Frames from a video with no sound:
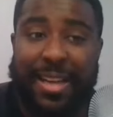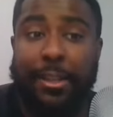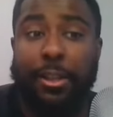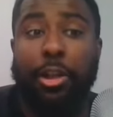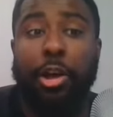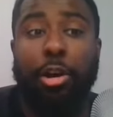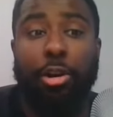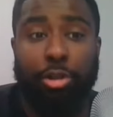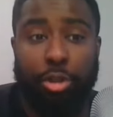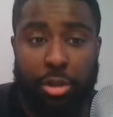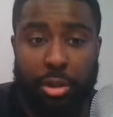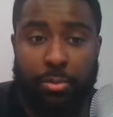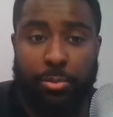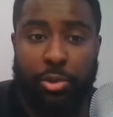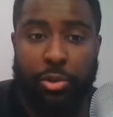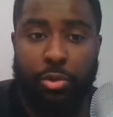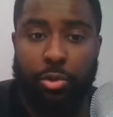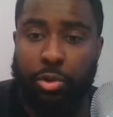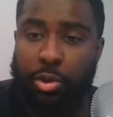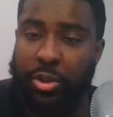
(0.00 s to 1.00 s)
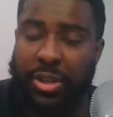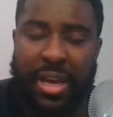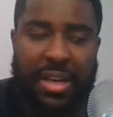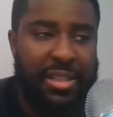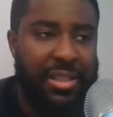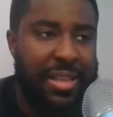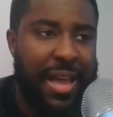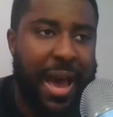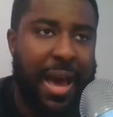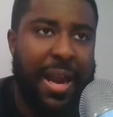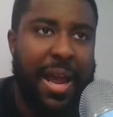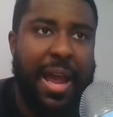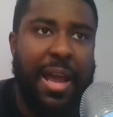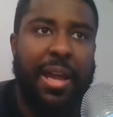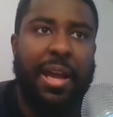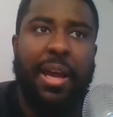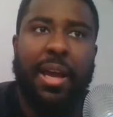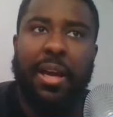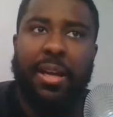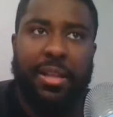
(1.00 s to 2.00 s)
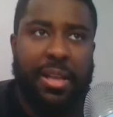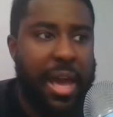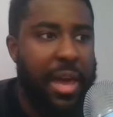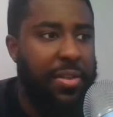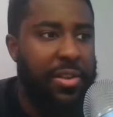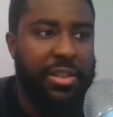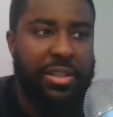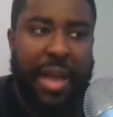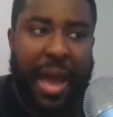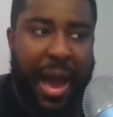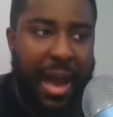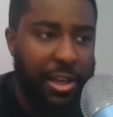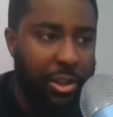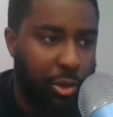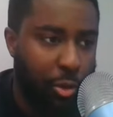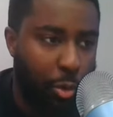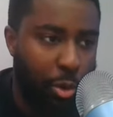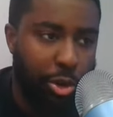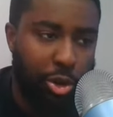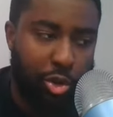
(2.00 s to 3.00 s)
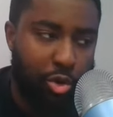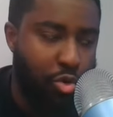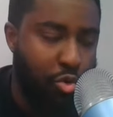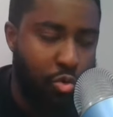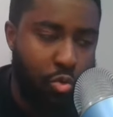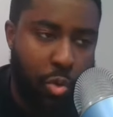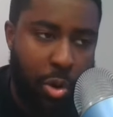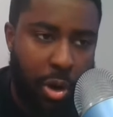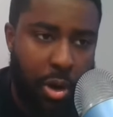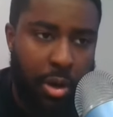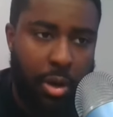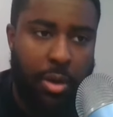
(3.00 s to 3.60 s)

not a long-term solution. That is not a, yeah, this guy is going to